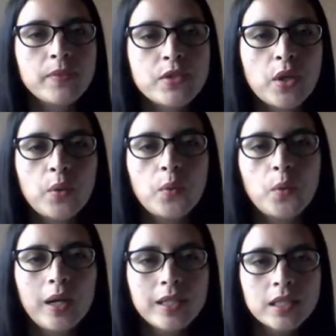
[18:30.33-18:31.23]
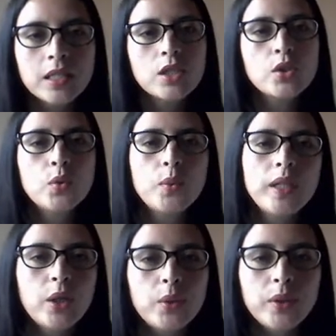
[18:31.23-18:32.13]
So what do we
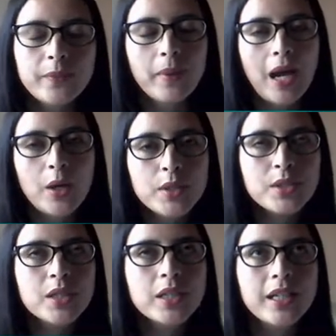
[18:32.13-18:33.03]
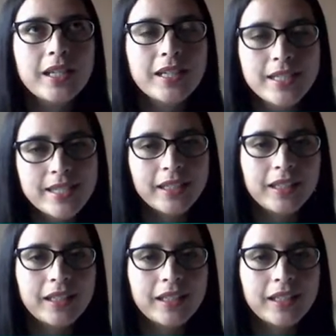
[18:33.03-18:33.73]
know about is